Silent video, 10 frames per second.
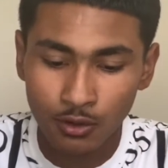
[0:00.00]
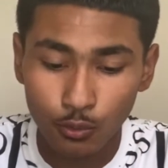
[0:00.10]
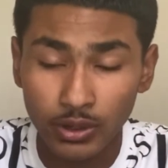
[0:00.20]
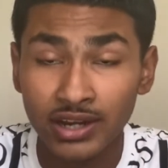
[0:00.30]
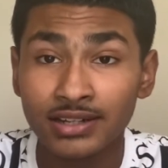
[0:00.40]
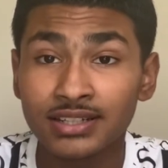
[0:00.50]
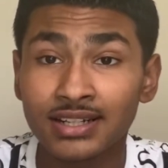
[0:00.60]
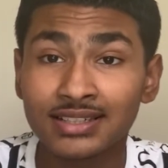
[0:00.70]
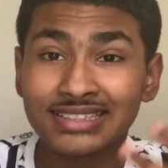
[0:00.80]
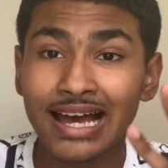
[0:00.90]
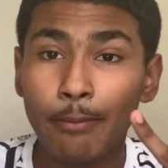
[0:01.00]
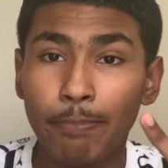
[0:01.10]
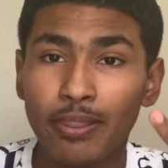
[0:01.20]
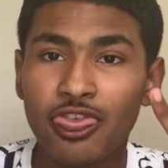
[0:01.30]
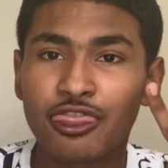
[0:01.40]
We're into the top
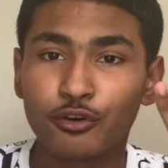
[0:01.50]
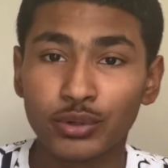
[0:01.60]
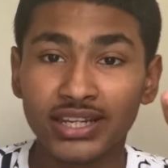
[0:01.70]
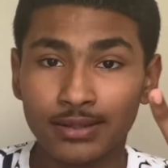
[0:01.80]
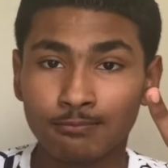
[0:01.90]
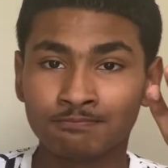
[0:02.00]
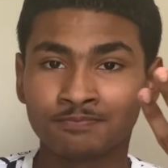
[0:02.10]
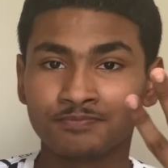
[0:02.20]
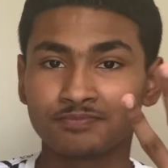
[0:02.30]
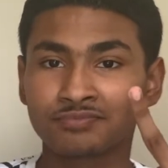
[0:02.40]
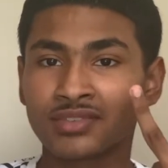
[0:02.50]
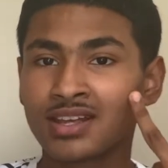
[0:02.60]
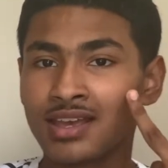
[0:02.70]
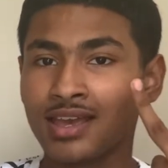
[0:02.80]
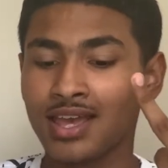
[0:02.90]
three.
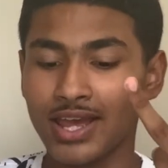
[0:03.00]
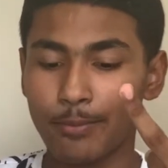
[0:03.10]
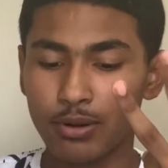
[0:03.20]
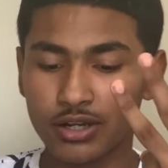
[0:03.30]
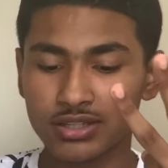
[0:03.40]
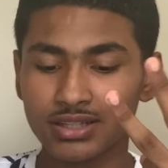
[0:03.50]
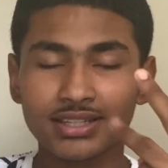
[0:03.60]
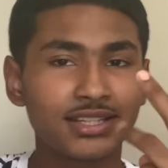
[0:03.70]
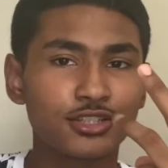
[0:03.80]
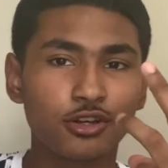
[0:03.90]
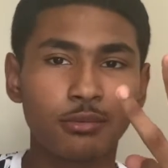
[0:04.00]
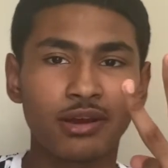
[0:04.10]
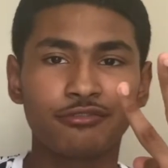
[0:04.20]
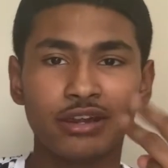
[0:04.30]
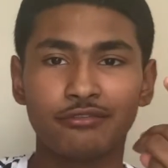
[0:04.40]
And personally, these are
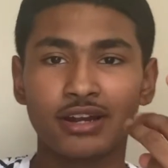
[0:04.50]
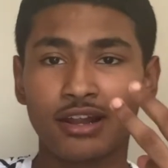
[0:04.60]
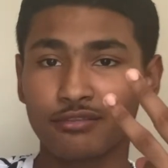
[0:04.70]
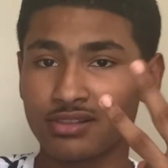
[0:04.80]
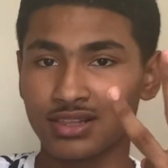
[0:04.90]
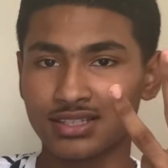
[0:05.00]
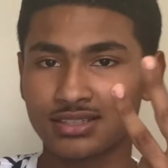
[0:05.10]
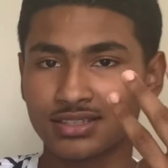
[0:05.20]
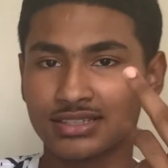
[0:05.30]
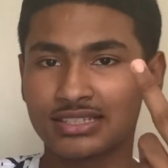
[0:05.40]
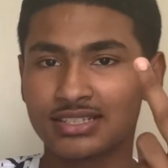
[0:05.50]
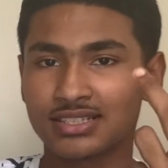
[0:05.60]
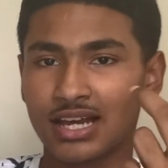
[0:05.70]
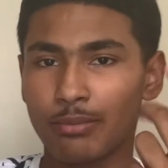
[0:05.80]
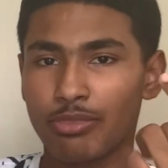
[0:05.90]
my favorite out of the list. These
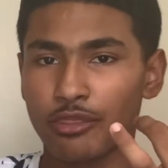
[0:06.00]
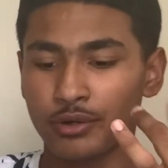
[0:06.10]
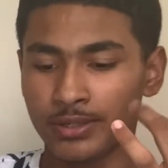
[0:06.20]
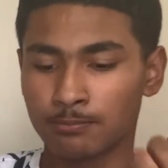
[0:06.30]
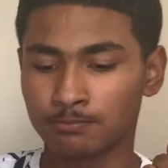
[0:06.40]
top three.